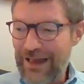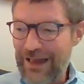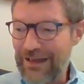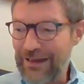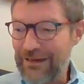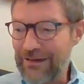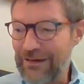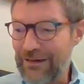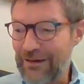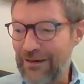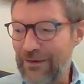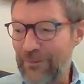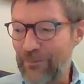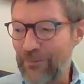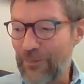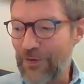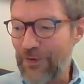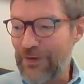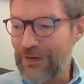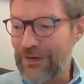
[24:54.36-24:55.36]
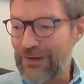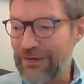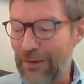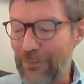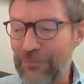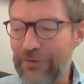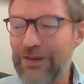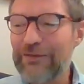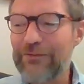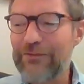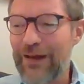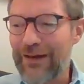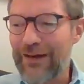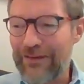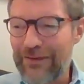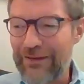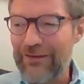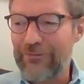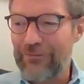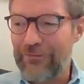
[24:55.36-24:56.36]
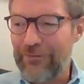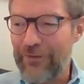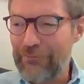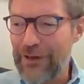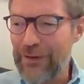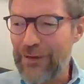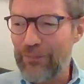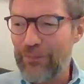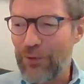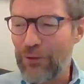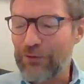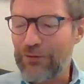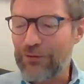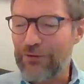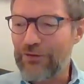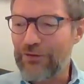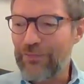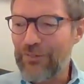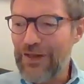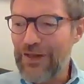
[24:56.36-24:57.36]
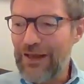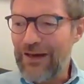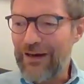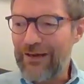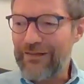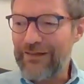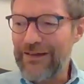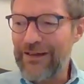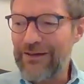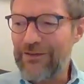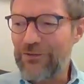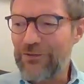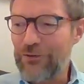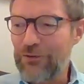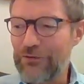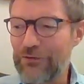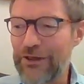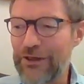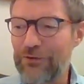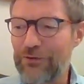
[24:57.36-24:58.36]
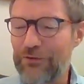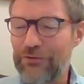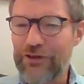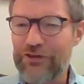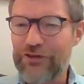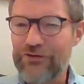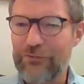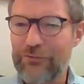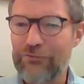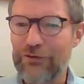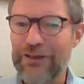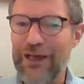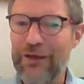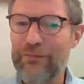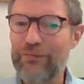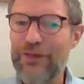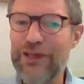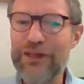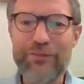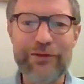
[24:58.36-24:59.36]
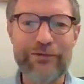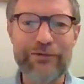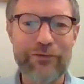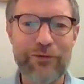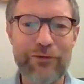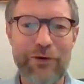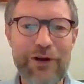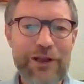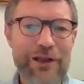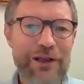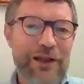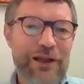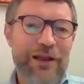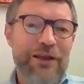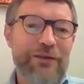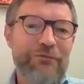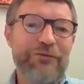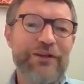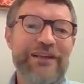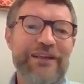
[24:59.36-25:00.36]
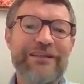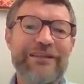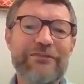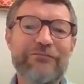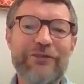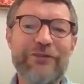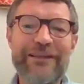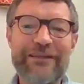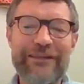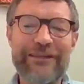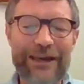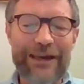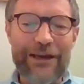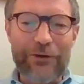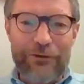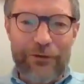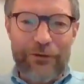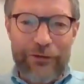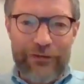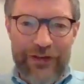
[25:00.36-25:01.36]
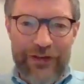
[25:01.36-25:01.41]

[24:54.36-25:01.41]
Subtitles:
And something I think very important. I think it's a good illustration of what I mean before. We stay on the